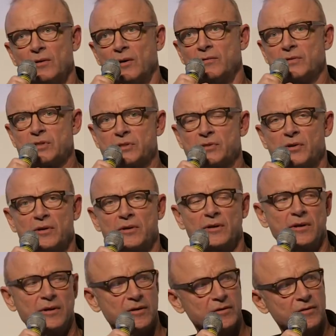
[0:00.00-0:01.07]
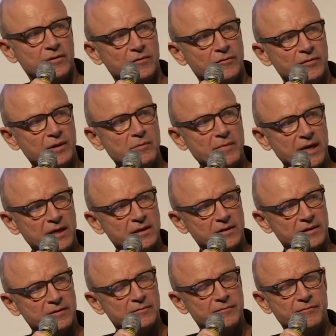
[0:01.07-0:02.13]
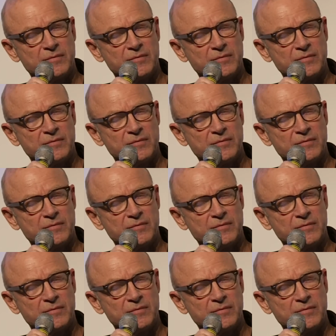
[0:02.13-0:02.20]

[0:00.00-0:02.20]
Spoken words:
of a strong filmmaker.